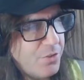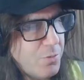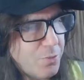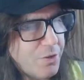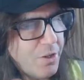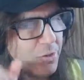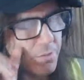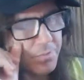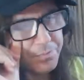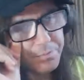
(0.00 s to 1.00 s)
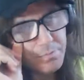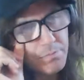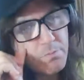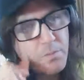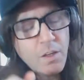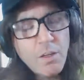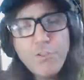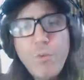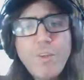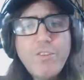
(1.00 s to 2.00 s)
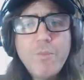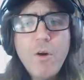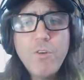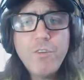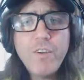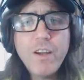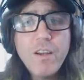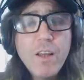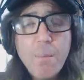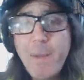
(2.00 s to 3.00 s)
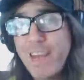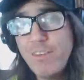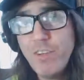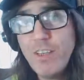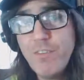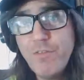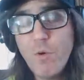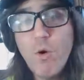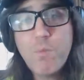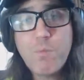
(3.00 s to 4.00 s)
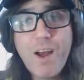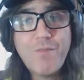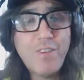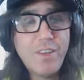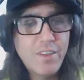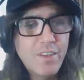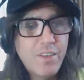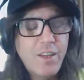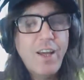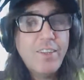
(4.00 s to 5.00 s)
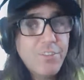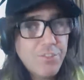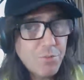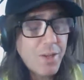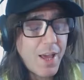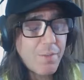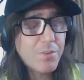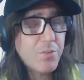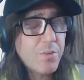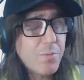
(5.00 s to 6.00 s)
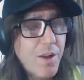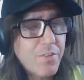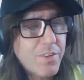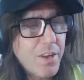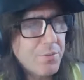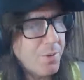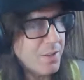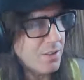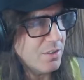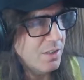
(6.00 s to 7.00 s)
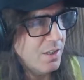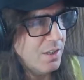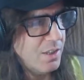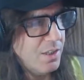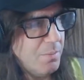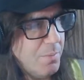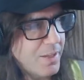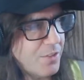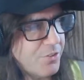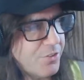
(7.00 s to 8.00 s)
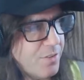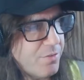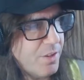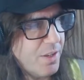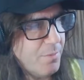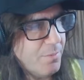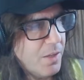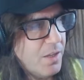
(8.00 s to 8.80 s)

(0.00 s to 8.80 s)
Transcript: to Purdue. So what's the motive here? Pain relief or profit? Right? This is what happens when you profitize medical medical stuff, right?